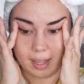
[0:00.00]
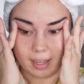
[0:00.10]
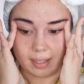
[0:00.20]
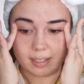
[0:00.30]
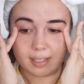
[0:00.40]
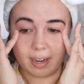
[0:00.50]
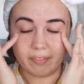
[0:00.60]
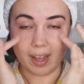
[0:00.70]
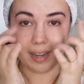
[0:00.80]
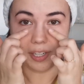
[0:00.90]
and
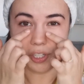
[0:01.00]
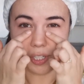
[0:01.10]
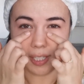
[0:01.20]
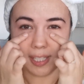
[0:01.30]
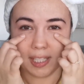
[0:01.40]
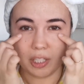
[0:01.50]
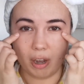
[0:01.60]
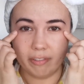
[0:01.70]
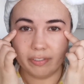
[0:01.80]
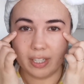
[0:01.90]
I find it's just
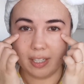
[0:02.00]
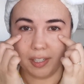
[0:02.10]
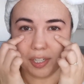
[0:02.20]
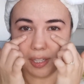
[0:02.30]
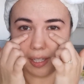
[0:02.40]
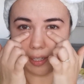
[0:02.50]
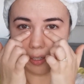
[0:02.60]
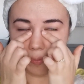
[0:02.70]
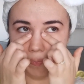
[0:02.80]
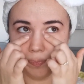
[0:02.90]
softened
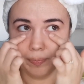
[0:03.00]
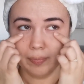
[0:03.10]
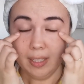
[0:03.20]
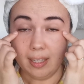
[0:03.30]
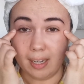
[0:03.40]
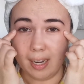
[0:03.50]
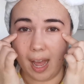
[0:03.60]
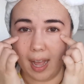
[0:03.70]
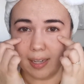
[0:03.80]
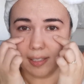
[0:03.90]
the
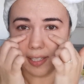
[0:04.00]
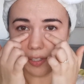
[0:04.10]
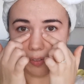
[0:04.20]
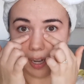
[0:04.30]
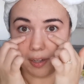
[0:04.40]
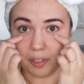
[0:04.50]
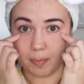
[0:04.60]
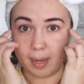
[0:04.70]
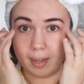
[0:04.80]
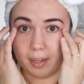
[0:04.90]
lines
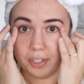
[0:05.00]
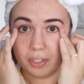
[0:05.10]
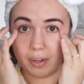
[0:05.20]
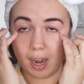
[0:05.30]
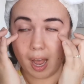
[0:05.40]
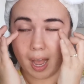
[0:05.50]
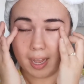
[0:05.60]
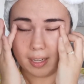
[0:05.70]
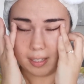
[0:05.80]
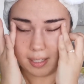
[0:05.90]
around my under
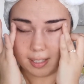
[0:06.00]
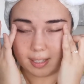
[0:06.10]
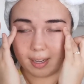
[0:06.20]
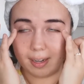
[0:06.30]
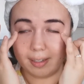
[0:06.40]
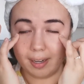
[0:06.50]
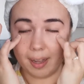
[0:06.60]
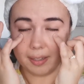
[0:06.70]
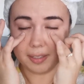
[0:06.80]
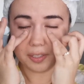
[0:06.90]
eyes, and
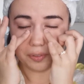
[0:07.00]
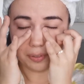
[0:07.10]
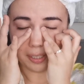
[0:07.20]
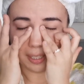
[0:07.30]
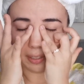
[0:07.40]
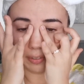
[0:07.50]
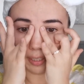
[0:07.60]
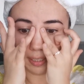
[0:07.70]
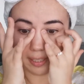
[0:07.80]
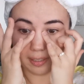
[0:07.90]
yeah, it's really,
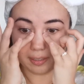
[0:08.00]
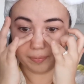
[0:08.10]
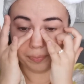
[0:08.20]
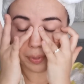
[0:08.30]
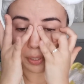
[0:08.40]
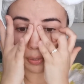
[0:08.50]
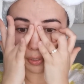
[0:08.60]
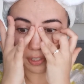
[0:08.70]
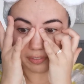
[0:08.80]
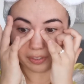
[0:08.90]
really a
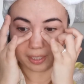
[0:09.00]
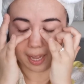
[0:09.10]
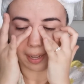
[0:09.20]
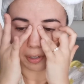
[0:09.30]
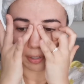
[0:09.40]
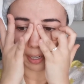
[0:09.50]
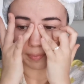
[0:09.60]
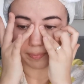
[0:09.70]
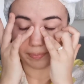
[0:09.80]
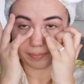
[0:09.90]
beautiful eye
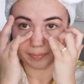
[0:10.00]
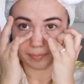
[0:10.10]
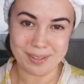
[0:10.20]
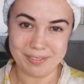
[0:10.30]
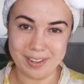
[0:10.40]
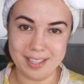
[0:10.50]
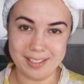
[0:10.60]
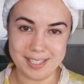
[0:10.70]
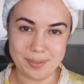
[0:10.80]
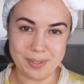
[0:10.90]
cream. So I
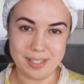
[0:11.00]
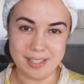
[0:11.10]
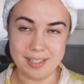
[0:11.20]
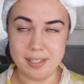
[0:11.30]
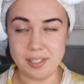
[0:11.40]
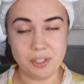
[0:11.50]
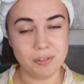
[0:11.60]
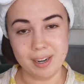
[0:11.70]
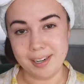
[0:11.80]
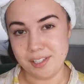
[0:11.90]
find this one is
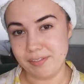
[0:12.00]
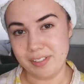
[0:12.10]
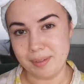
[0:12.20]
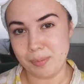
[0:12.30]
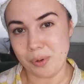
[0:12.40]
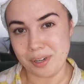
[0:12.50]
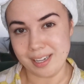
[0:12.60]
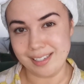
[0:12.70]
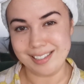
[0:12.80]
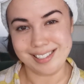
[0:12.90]
great for the
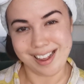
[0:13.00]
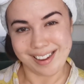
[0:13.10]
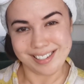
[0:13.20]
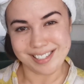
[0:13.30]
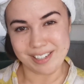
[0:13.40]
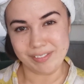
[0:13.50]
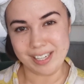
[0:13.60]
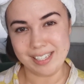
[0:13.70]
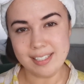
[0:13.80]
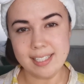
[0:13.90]
mornings and
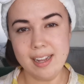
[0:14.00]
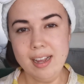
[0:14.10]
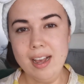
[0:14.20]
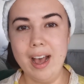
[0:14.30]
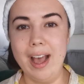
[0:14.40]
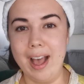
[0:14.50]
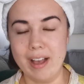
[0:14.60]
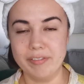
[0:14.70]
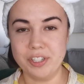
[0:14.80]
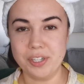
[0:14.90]
evenings. I
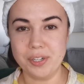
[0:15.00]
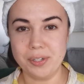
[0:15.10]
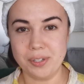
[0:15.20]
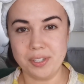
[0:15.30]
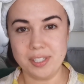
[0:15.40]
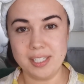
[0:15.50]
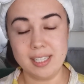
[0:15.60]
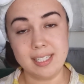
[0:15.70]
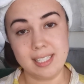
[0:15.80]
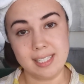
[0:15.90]
have to use
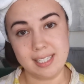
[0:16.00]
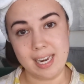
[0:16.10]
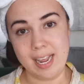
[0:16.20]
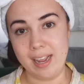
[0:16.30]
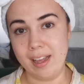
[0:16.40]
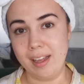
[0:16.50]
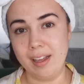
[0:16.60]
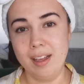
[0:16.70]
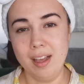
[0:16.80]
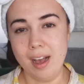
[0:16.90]
the Sisley
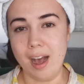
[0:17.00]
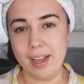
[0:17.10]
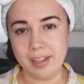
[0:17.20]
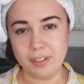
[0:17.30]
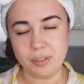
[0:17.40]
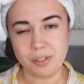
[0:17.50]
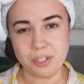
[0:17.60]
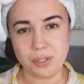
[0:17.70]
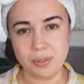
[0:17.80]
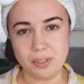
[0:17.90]
Iron
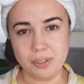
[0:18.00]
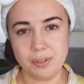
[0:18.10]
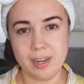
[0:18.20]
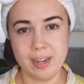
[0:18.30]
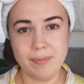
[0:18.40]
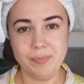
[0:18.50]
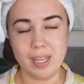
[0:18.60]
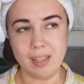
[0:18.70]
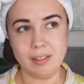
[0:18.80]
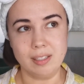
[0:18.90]
Contour Cream,
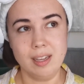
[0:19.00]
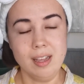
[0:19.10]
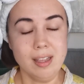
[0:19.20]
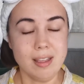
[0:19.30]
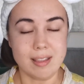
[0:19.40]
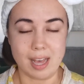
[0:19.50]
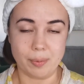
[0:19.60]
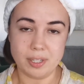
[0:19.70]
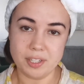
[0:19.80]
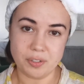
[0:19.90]
and
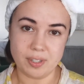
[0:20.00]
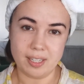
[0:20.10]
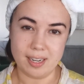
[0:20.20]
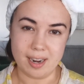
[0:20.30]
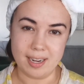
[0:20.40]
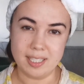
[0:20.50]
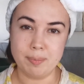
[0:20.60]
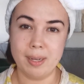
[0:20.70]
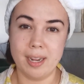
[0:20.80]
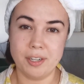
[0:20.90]
that one is really
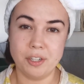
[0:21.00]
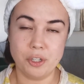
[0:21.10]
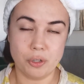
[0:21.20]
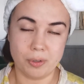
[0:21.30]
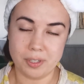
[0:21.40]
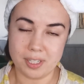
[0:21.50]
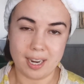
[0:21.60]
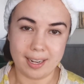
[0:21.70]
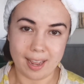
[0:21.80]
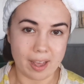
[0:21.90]
nice, but I don't
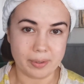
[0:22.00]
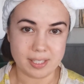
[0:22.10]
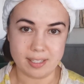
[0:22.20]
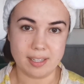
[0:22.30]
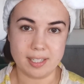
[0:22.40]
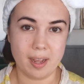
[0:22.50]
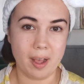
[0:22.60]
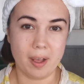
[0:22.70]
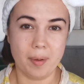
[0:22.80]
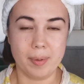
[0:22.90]
like how it's in a
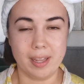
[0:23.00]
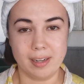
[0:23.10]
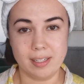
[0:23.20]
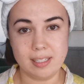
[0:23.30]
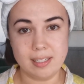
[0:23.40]
tub, and